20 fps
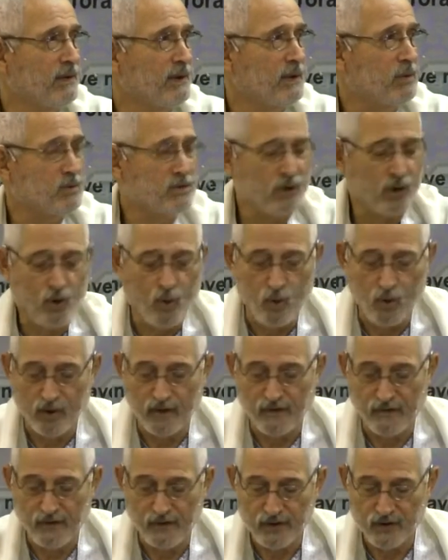He was a
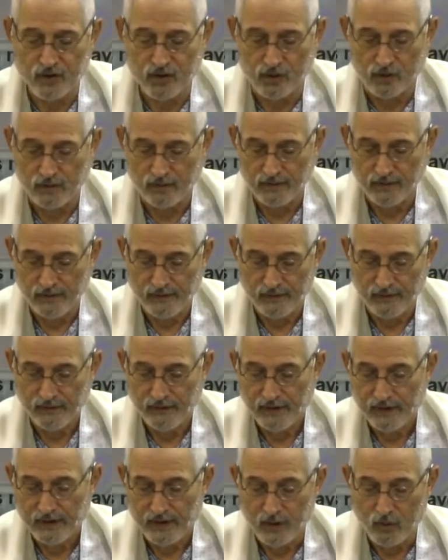court official.
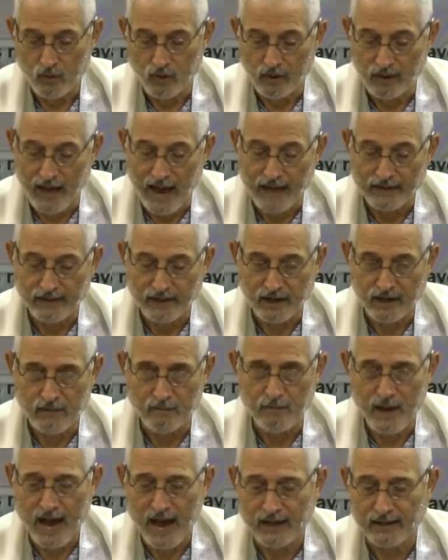They were allowed to
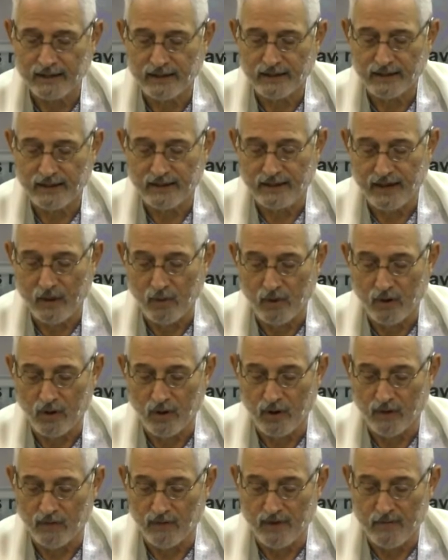come back. They were
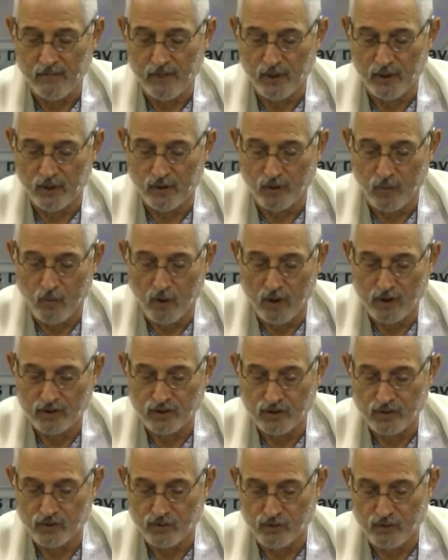going to rebuild the
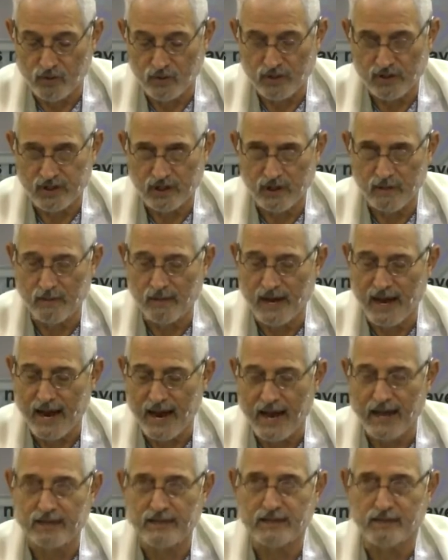walls of Jerusalem. They
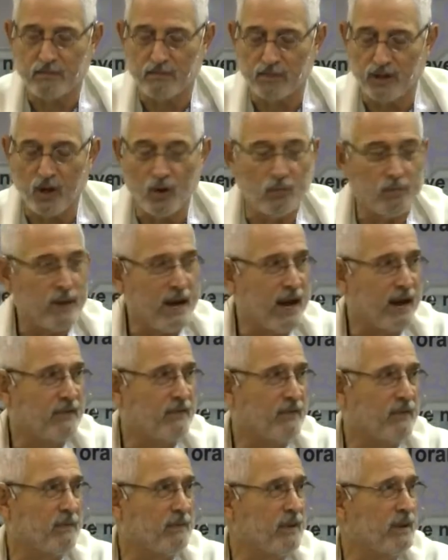had some
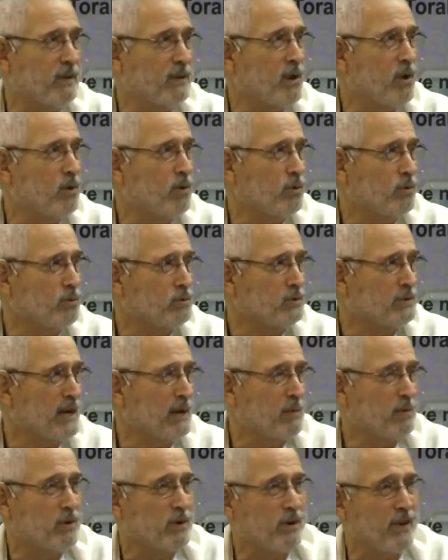blowback from the locals
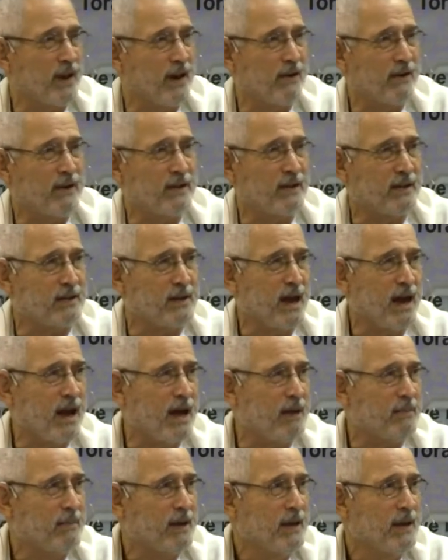that were there at the
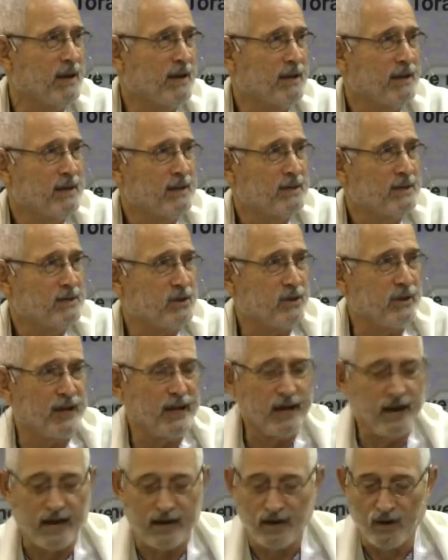time. So
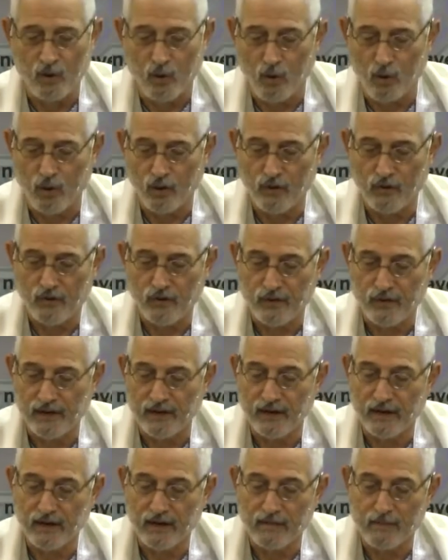they got an order from the
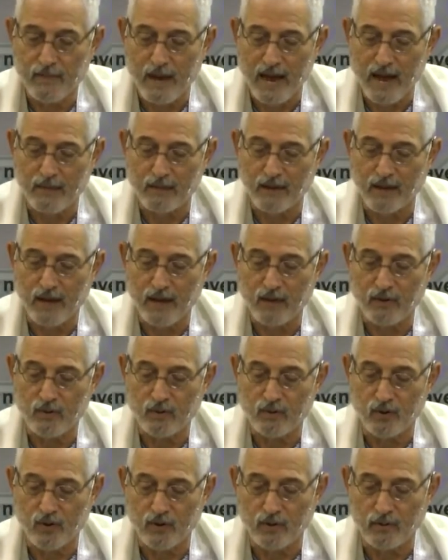king of Babylon
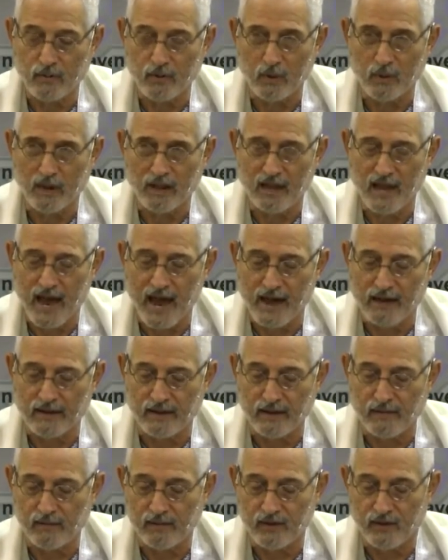who told them to allow
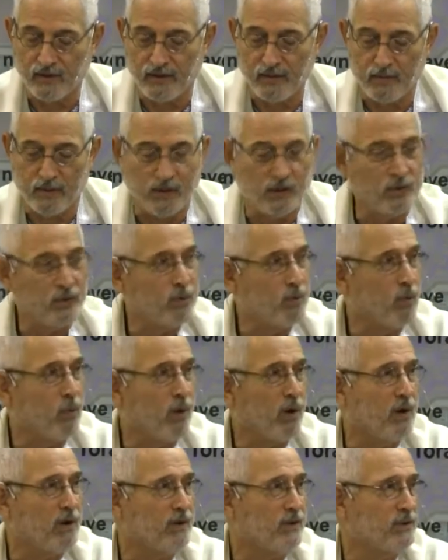them to rebuild the
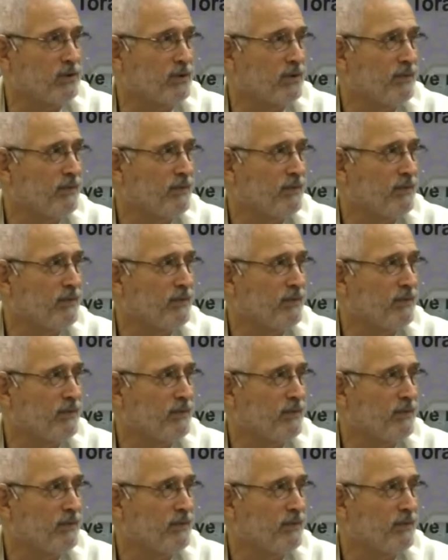walls.